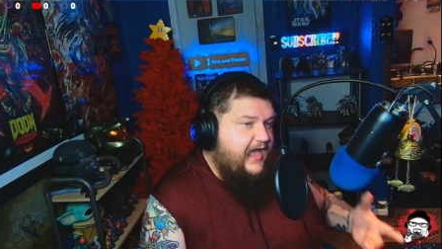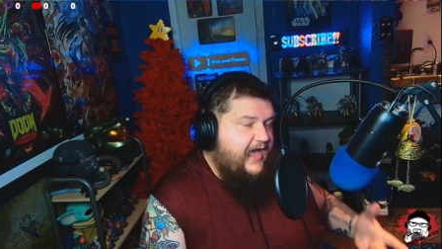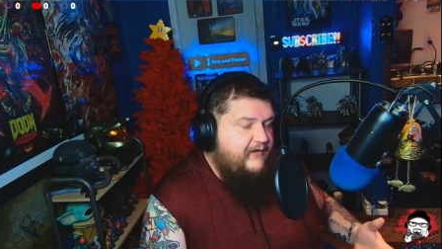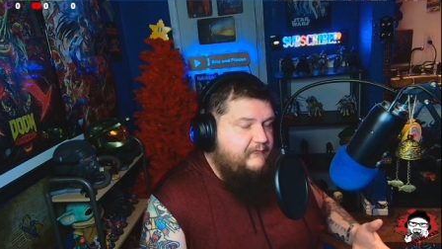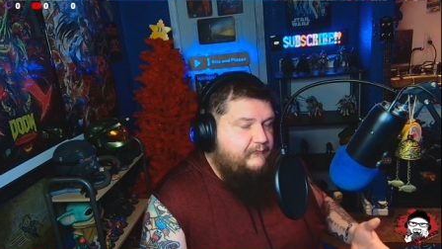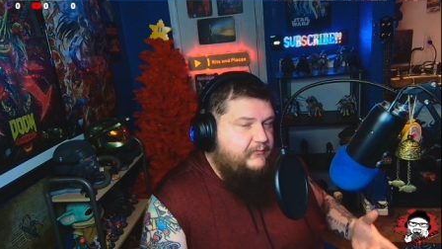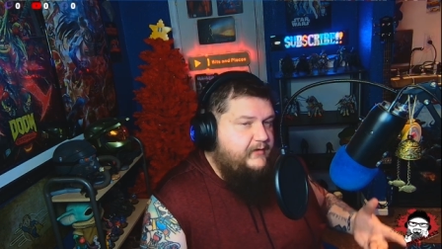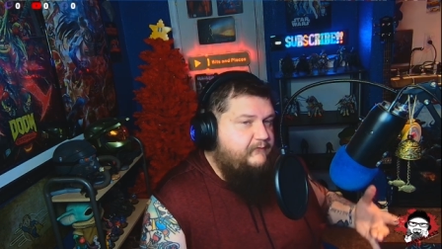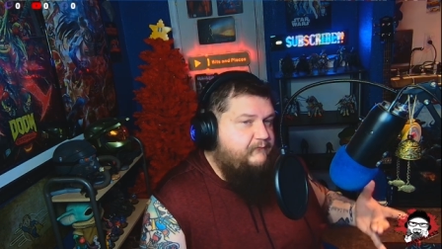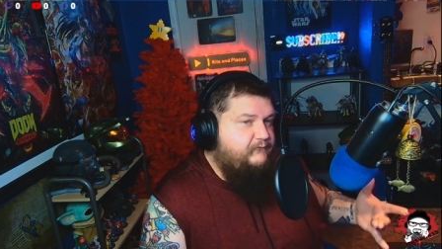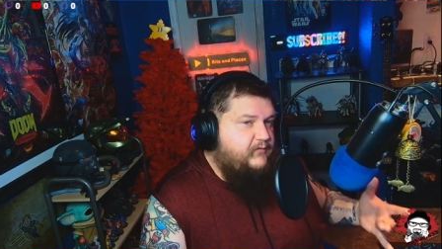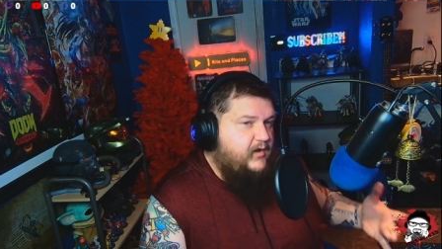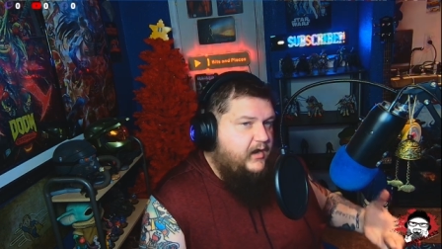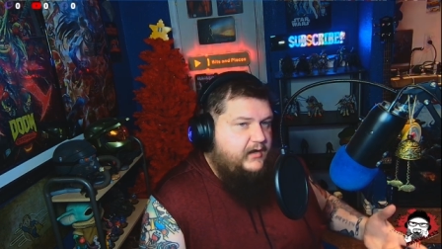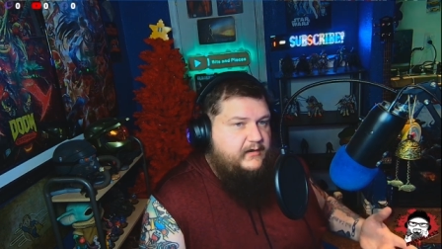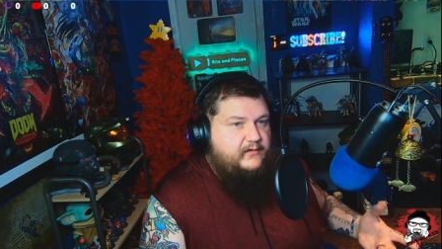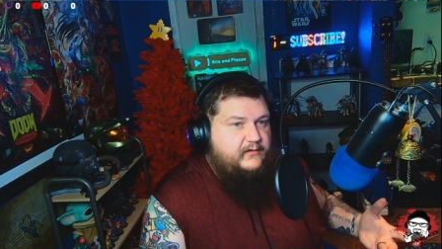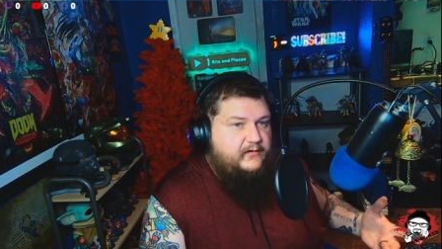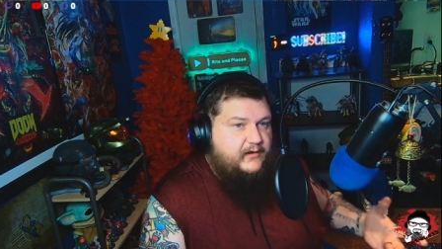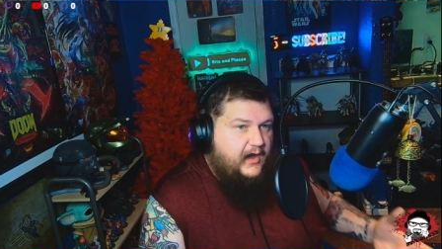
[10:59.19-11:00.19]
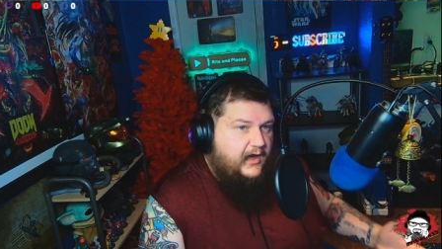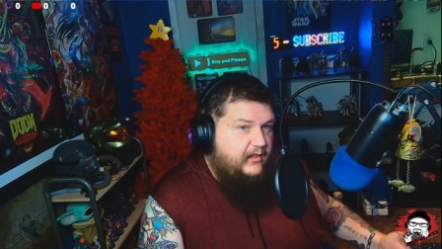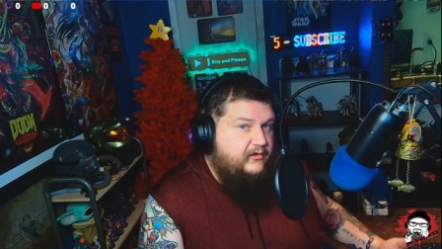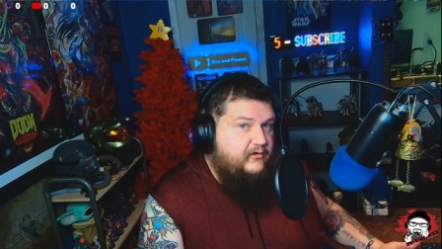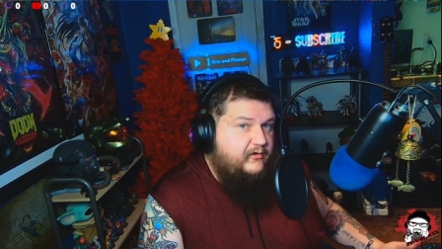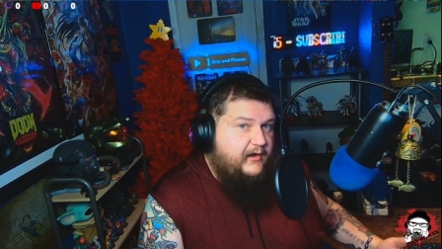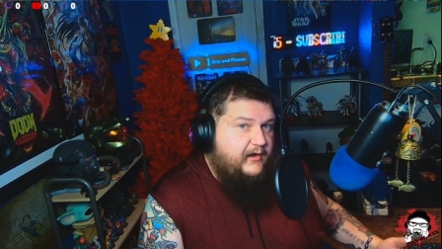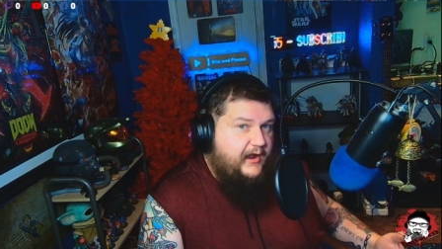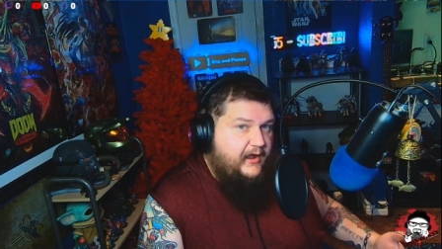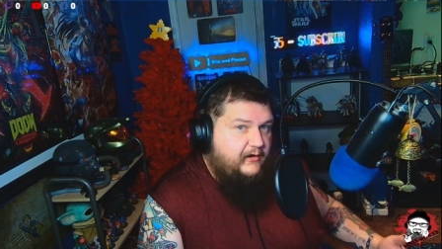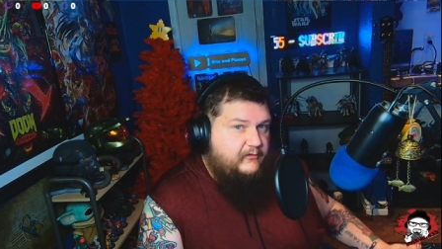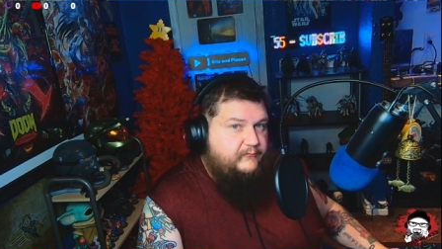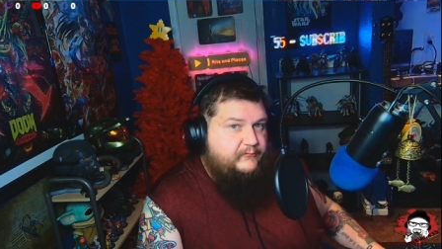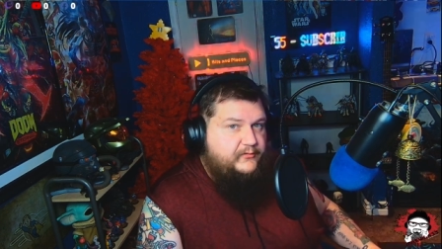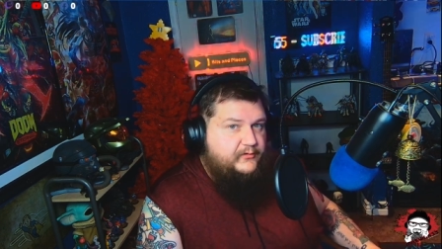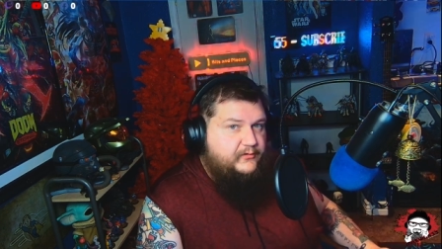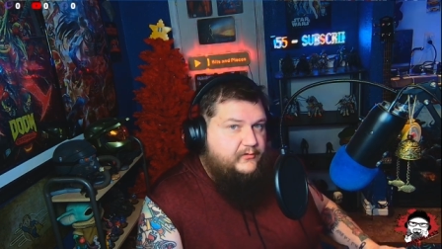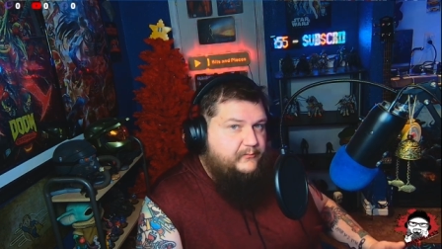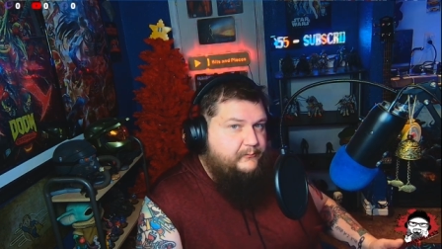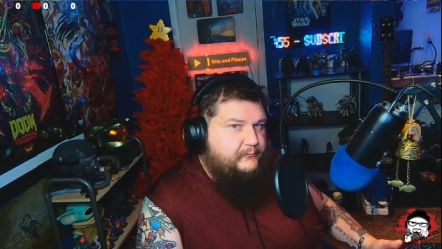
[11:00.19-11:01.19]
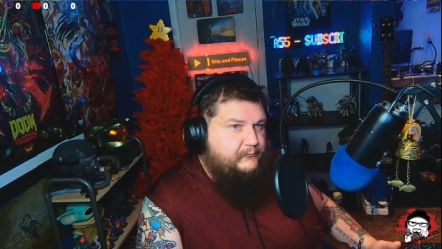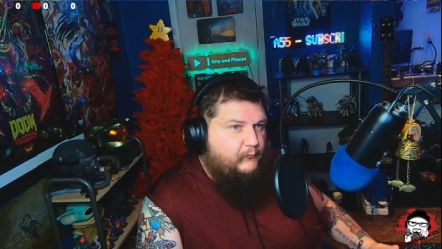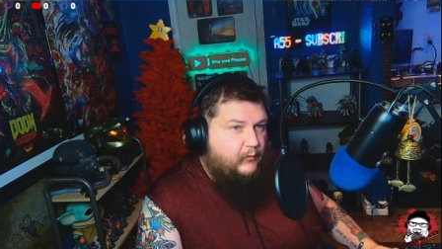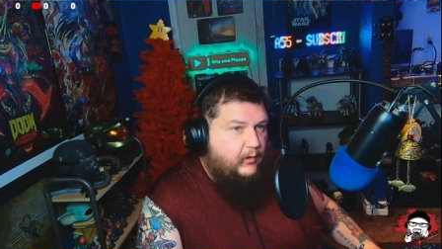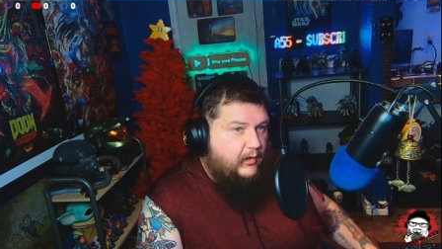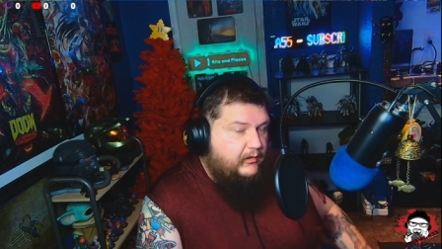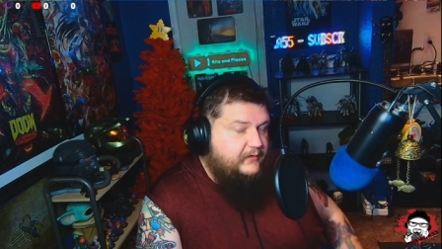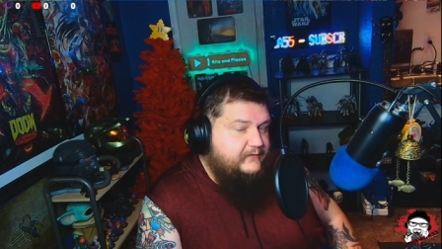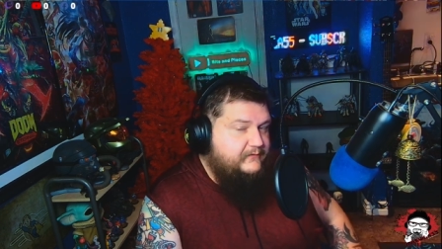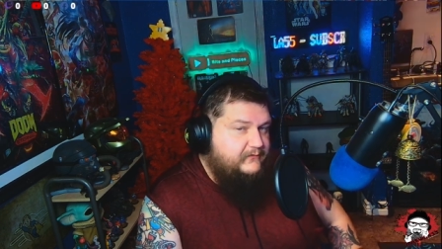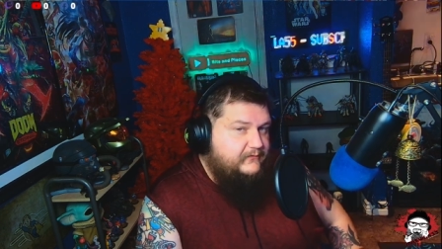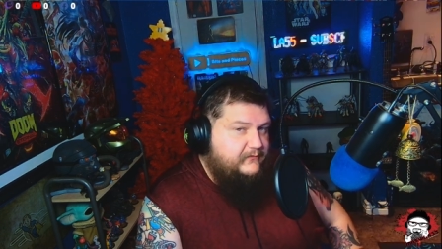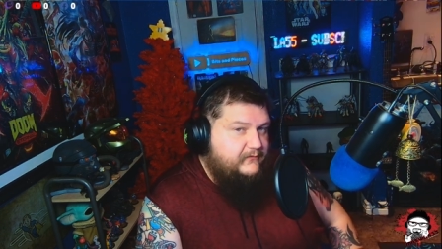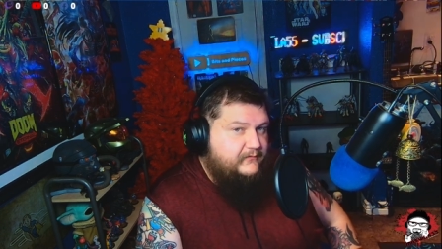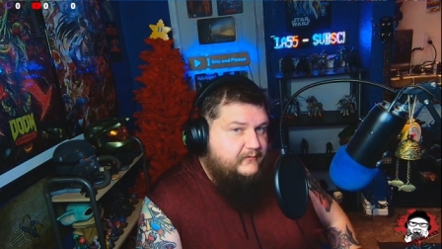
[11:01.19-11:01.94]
every fucking dollar out of your wallet